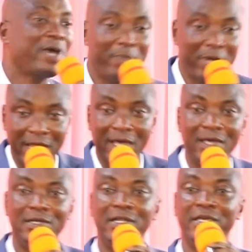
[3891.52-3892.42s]
my
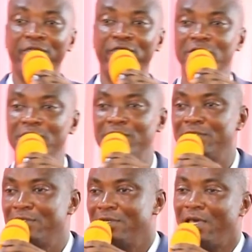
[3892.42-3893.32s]
mother lived.
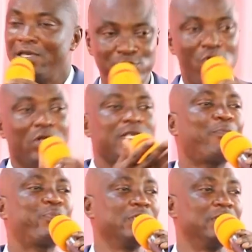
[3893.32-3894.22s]
And she was
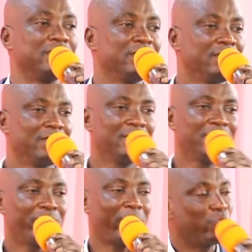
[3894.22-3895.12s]
happy.
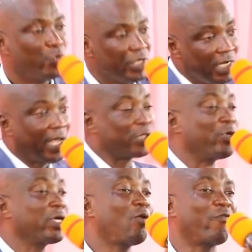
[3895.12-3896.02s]
But within a
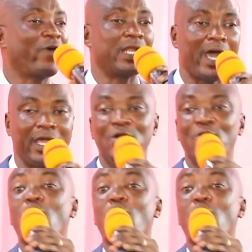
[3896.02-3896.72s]
twinkle of an eye,